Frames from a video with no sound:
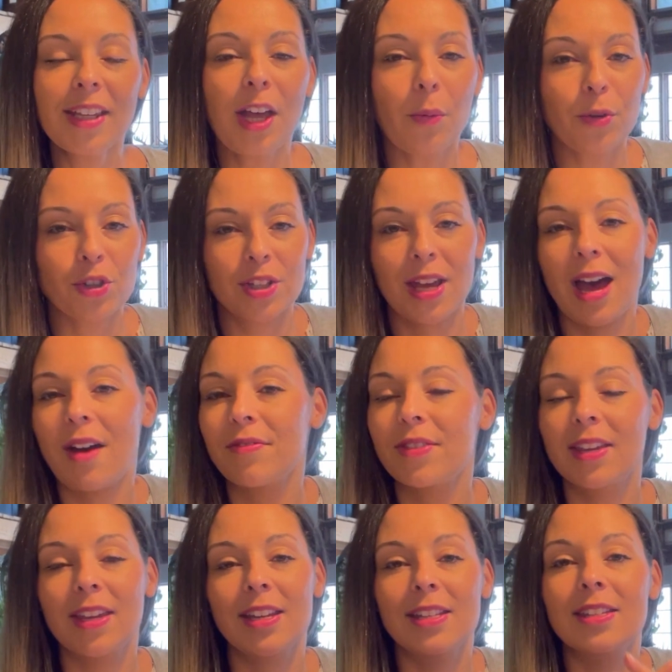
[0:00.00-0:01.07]
and we'll just have the
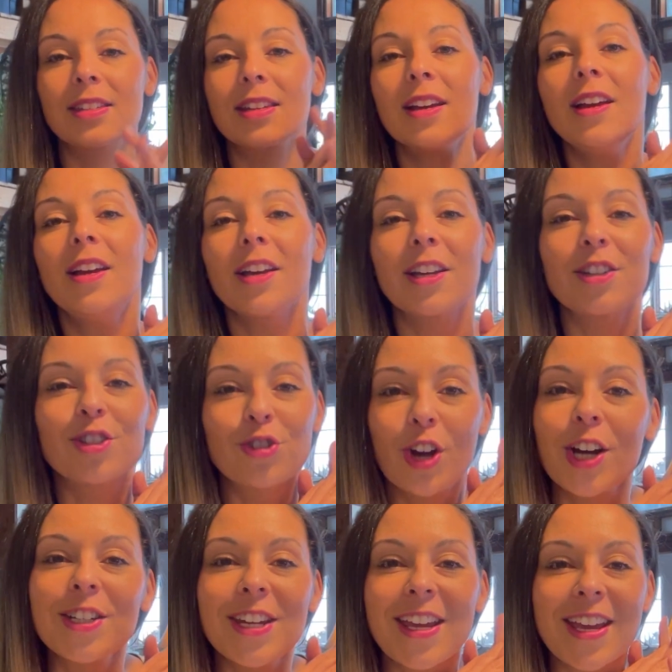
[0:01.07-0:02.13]
kids
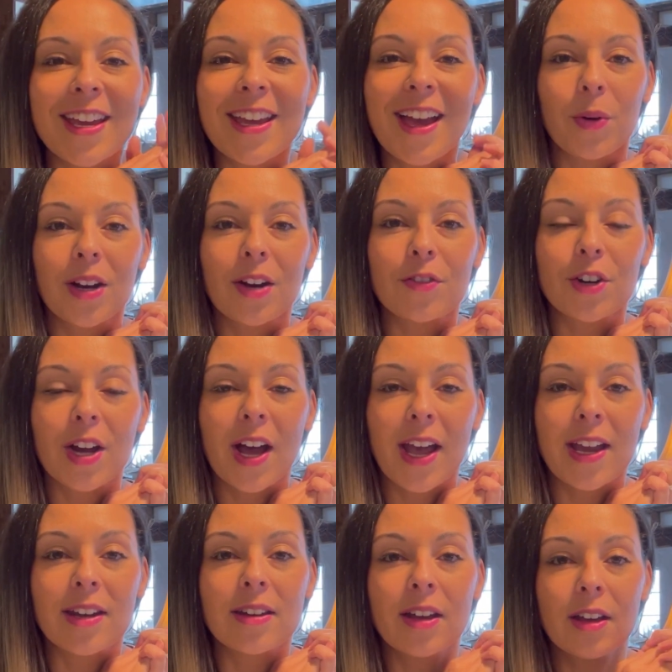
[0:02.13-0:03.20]
constructing whatever
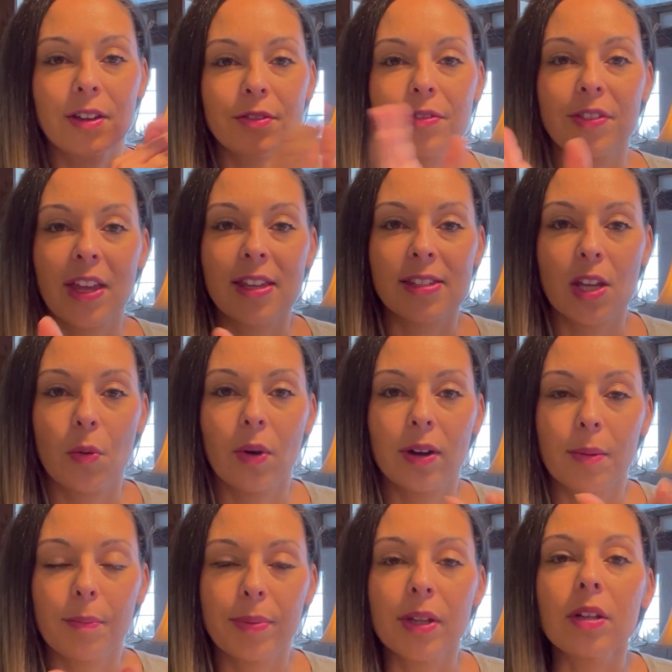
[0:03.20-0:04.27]
kind of things they want
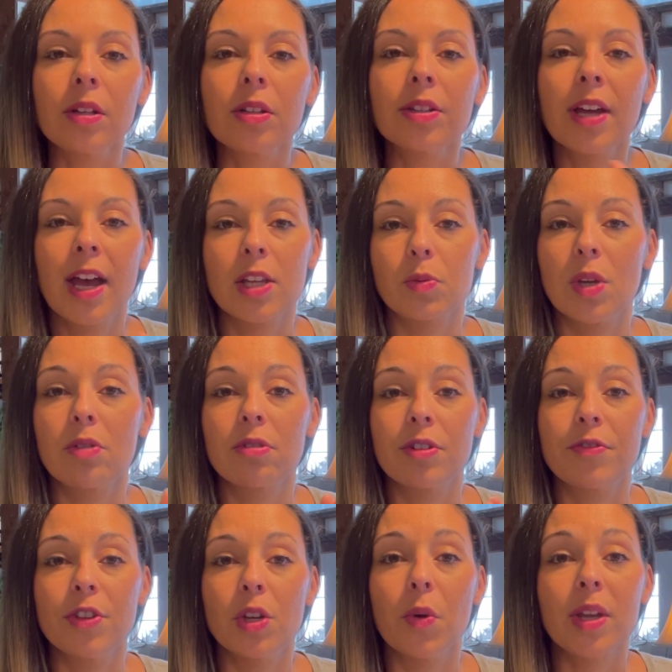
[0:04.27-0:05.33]
to build as we
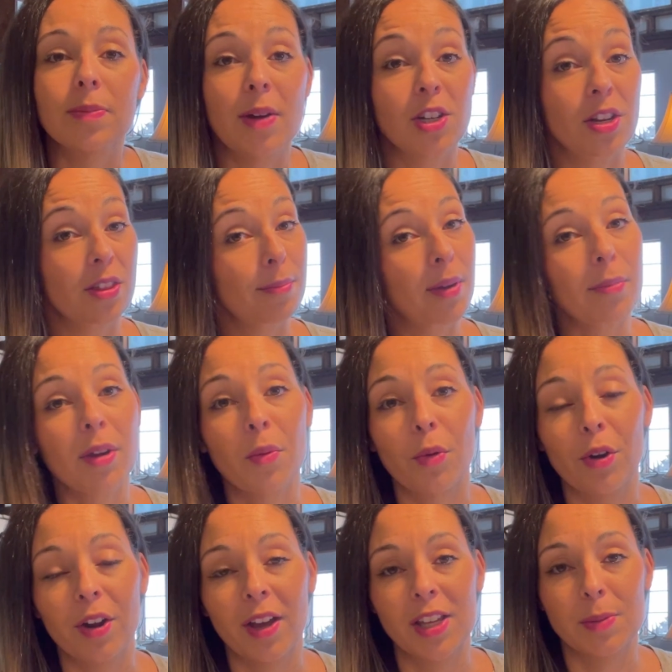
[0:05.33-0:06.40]
review as much of the memory
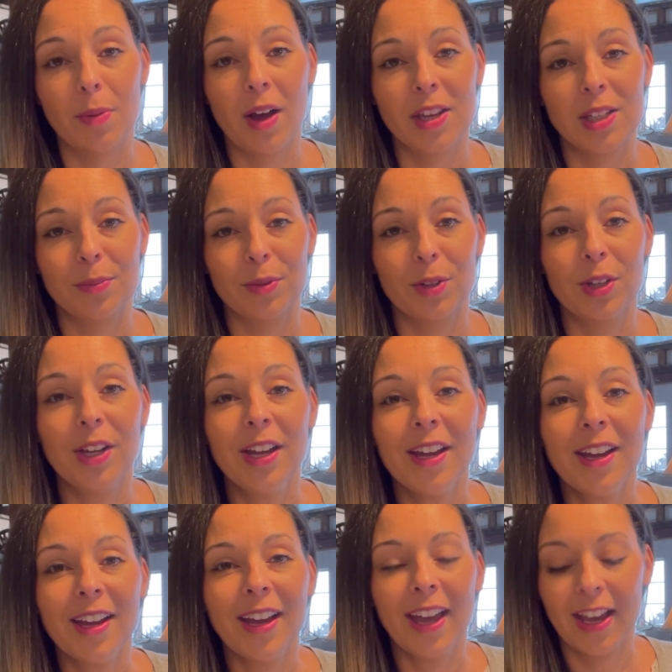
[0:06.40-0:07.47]
work as possible,
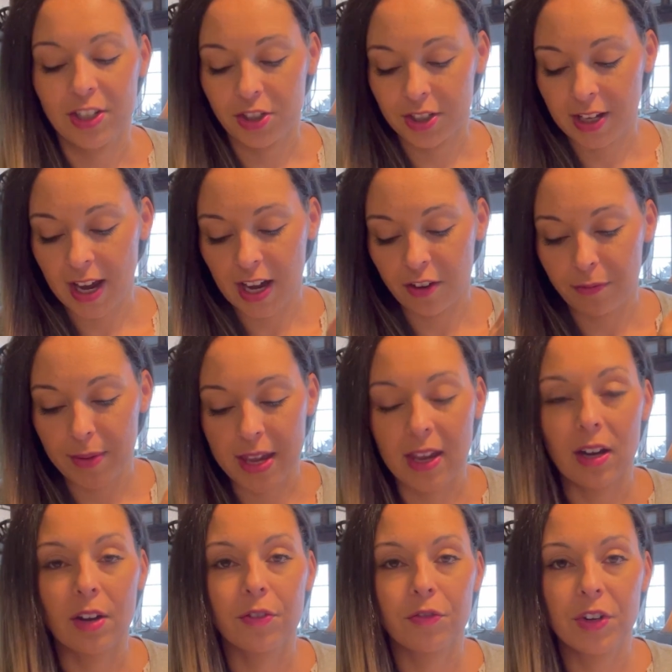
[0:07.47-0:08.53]
and just kind of make
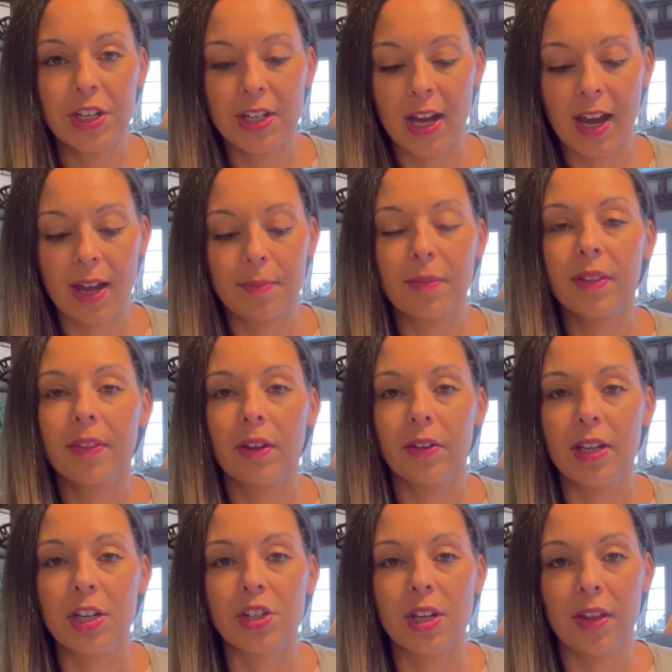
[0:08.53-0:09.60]
it a free time. They'll
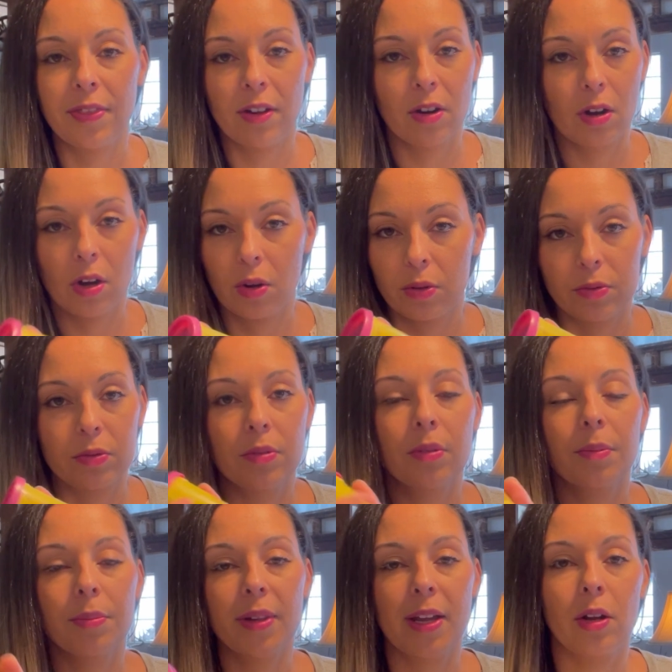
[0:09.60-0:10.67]
each get their own
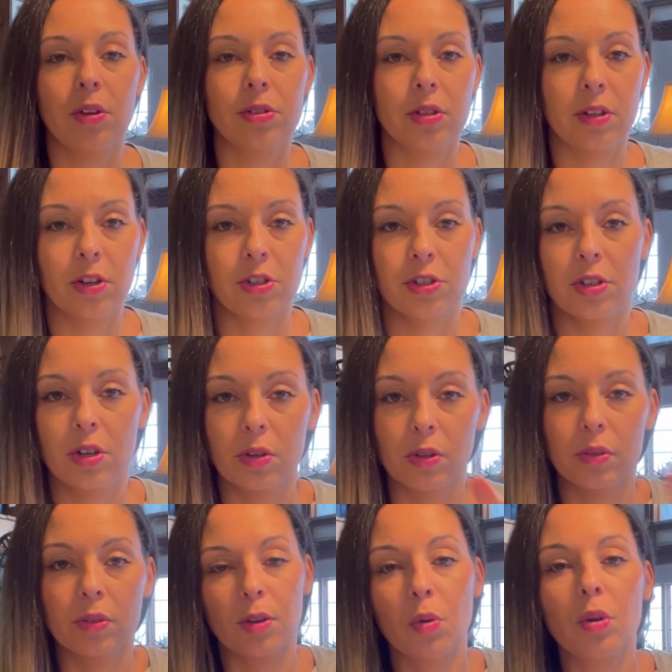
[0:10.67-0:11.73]
Play-Doh, so there's
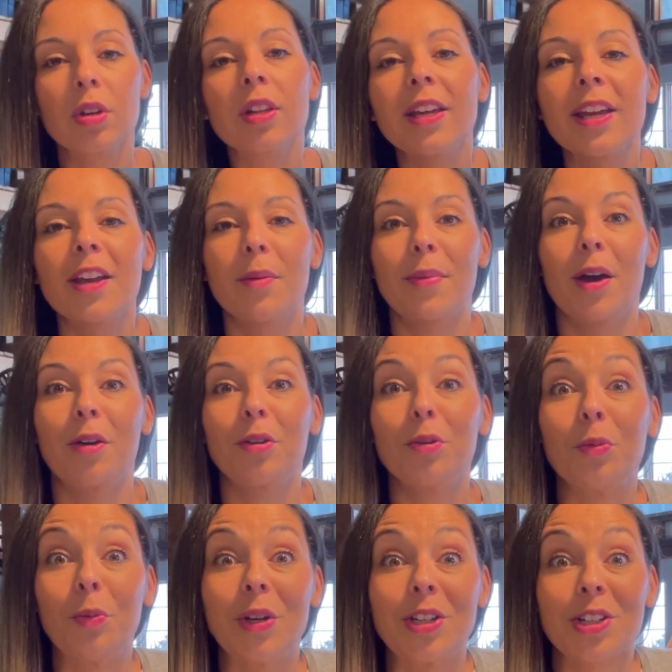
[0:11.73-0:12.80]
no quarreling about
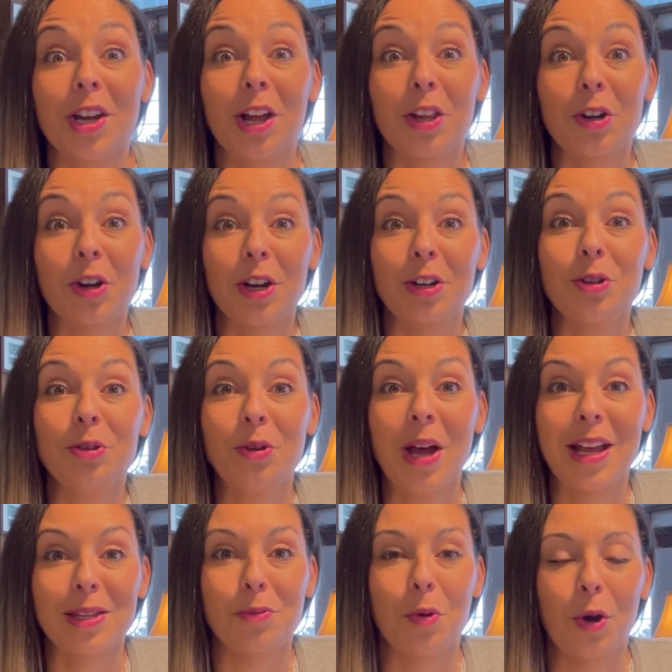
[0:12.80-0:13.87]
which color and who
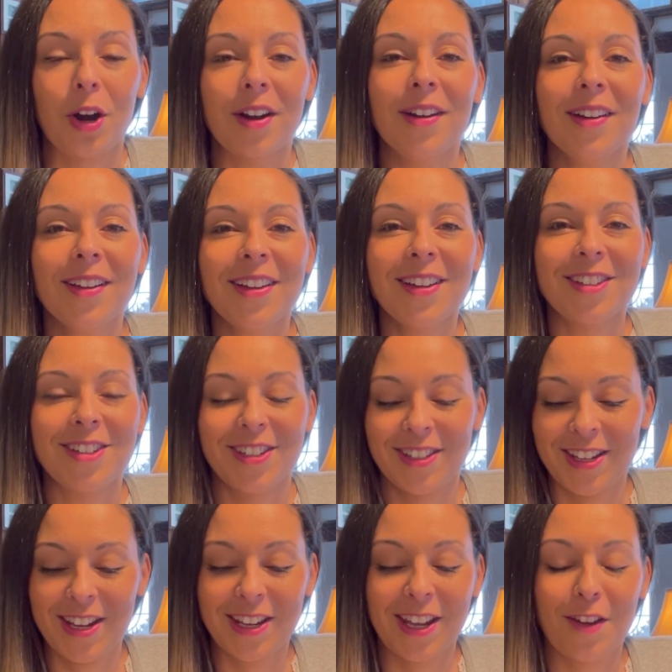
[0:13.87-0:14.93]
has more. Just
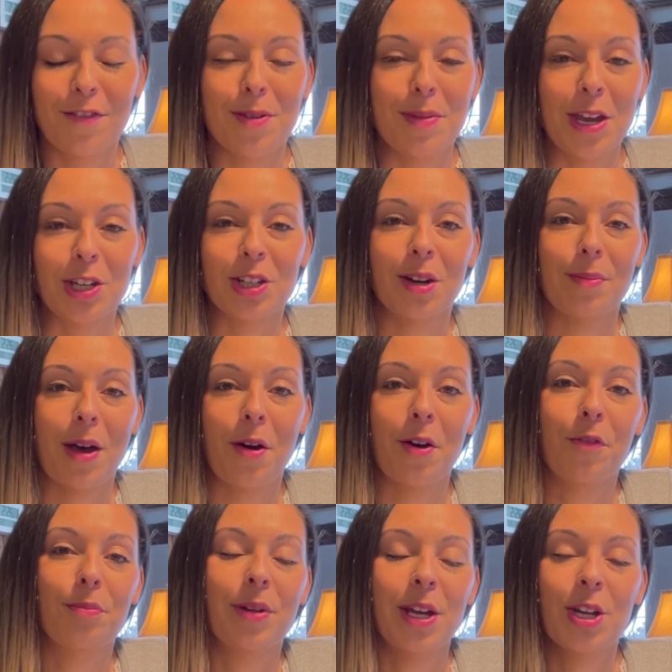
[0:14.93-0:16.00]
give them each an amount
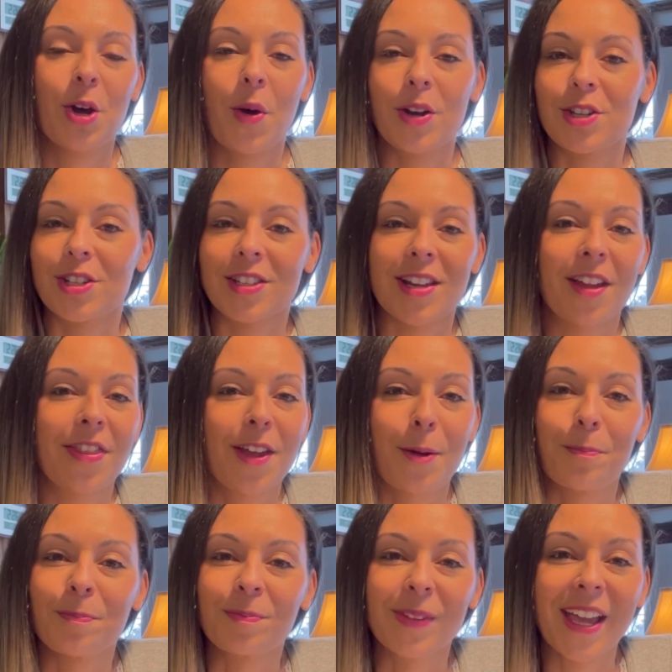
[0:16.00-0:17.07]
of Play-Doh and just let
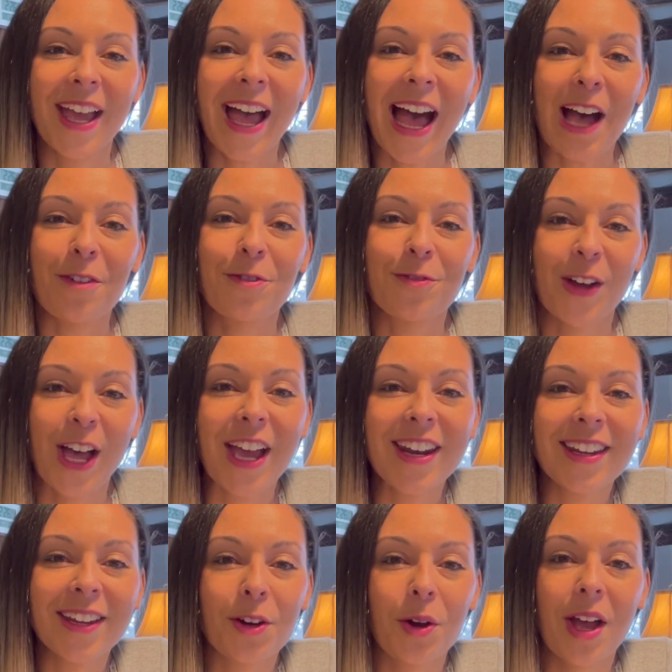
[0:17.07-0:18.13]
them have
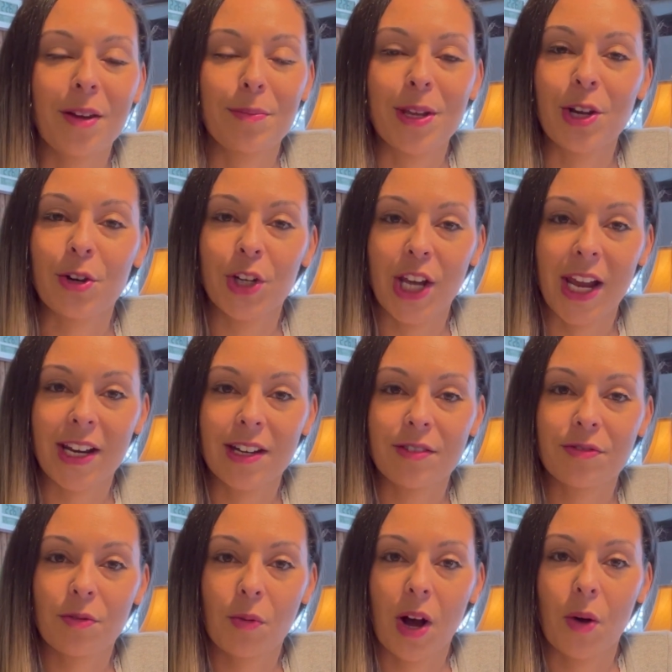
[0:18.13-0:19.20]
fun and be
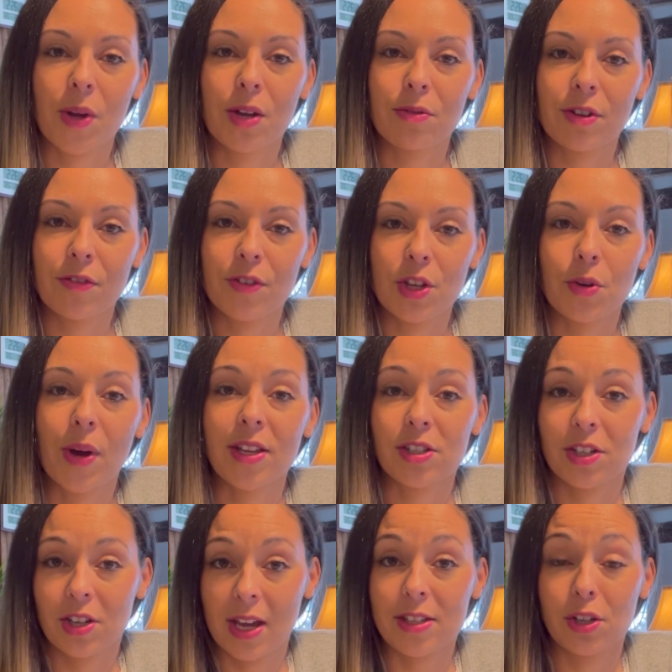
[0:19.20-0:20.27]
creative while we review as
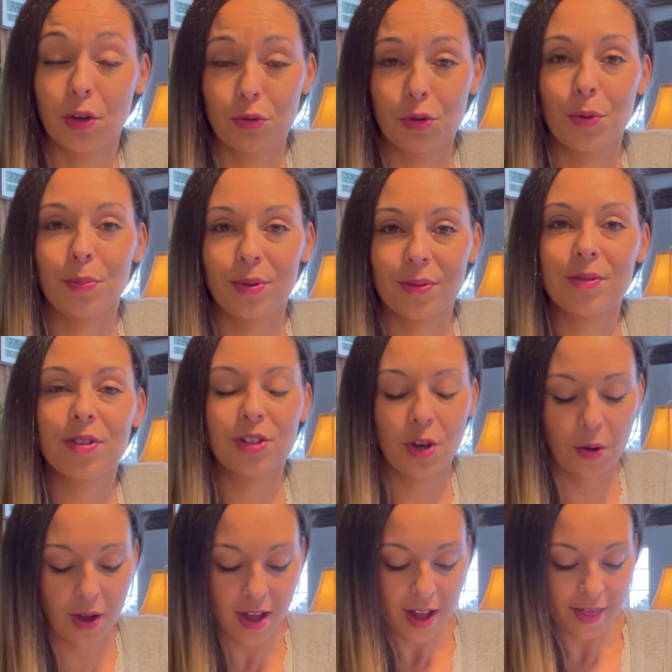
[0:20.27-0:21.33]
a group.
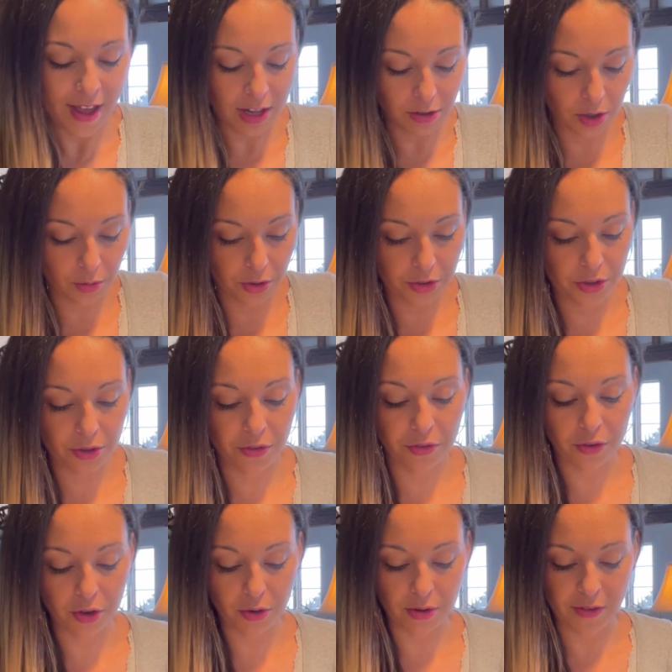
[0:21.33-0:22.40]
So that's what we'll do
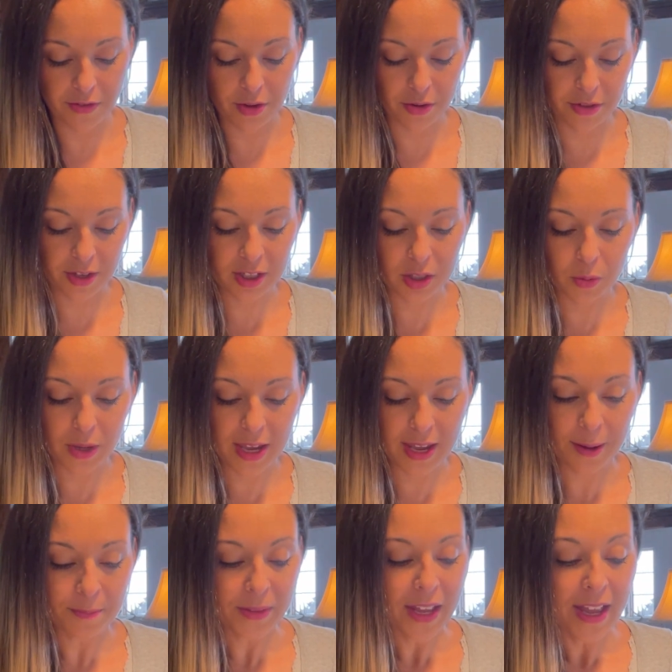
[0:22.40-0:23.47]
for a review this week.